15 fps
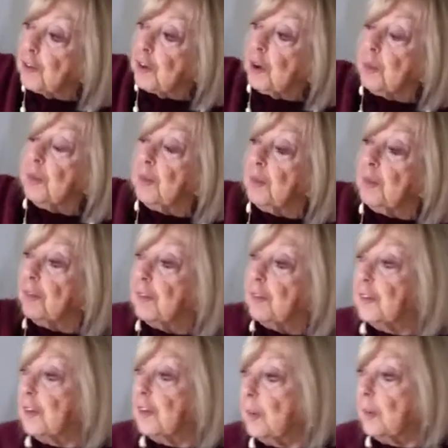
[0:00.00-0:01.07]
from
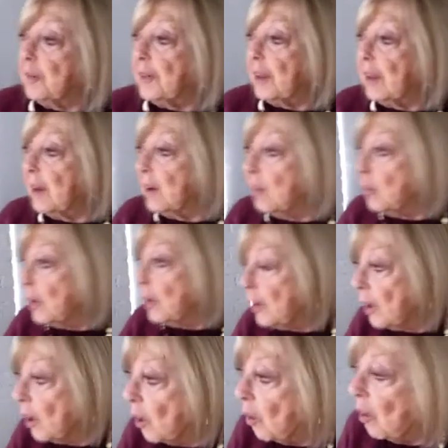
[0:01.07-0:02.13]
the
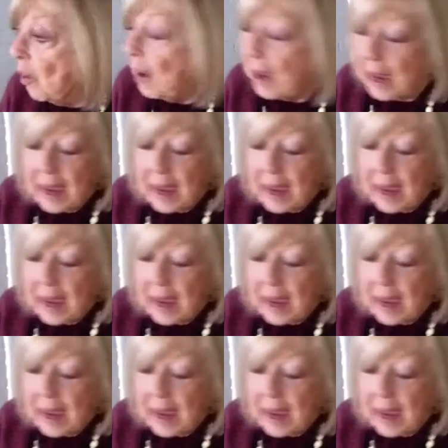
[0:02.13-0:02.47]
window.